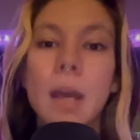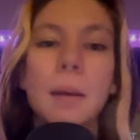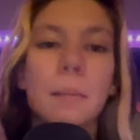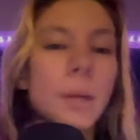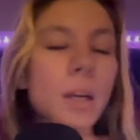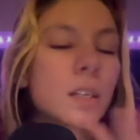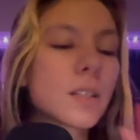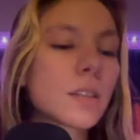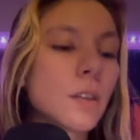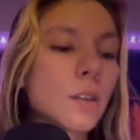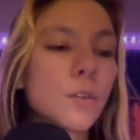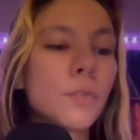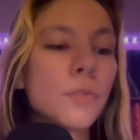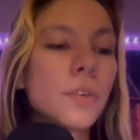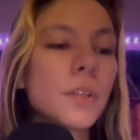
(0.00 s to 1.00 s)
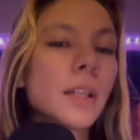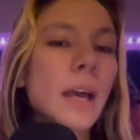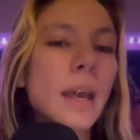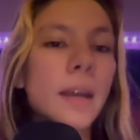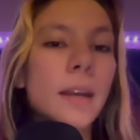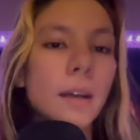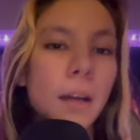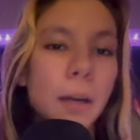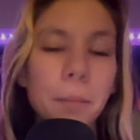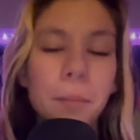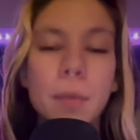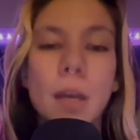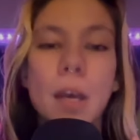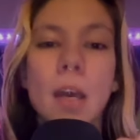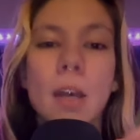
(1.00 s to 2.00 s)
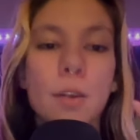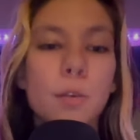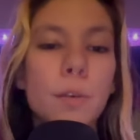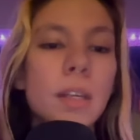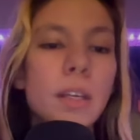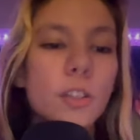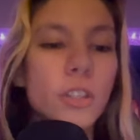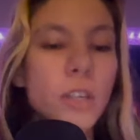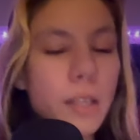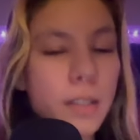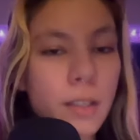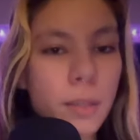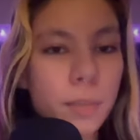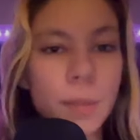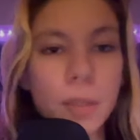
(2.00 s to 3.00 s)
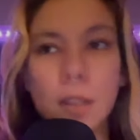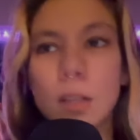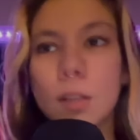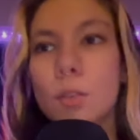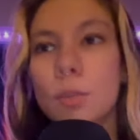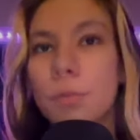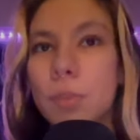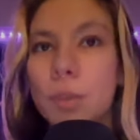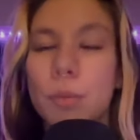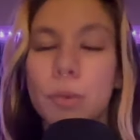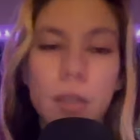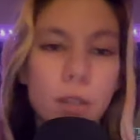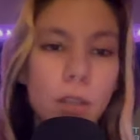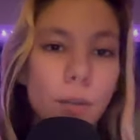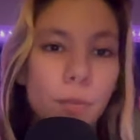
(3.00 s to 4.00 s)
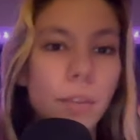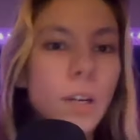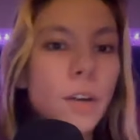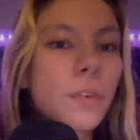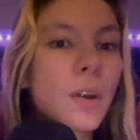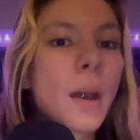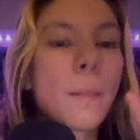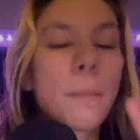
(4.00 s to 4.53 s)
Because you feel like um you need to chase this person to feel worthy of love.